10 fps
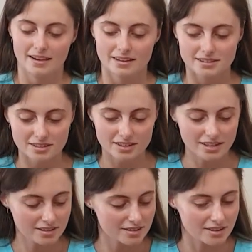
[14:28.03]
It's looking
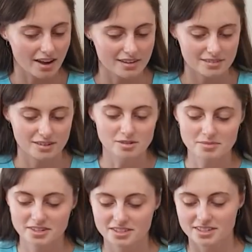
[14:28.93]
good, guys. We're
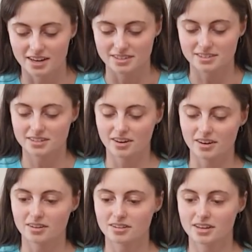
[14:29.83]
almost done.
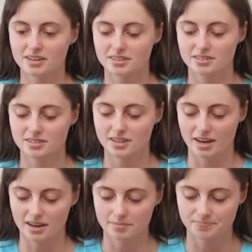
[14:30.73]
So all I got to do
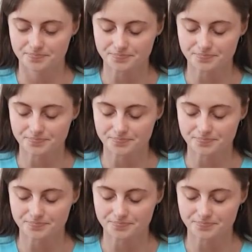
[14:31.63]
now